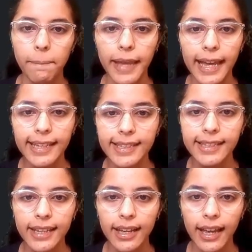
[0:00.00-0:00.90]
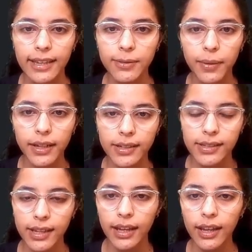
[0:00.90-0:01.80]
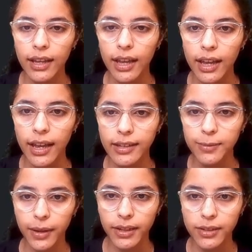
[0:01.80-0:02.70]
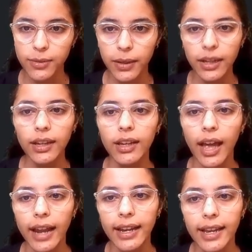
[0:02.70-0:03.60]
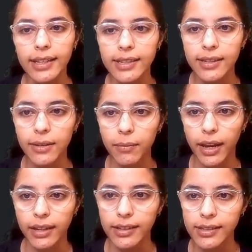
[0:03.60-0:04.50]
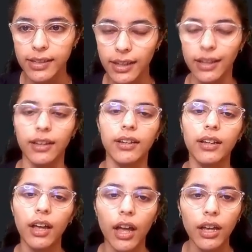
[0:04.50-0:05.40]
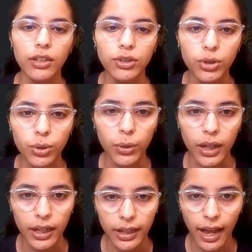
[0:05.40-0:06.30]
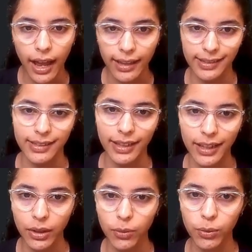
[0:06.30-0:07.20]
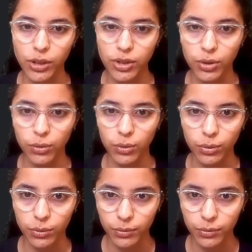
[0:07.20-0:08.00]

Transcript: S minus A, S minus B, and S minus C. So area is equal to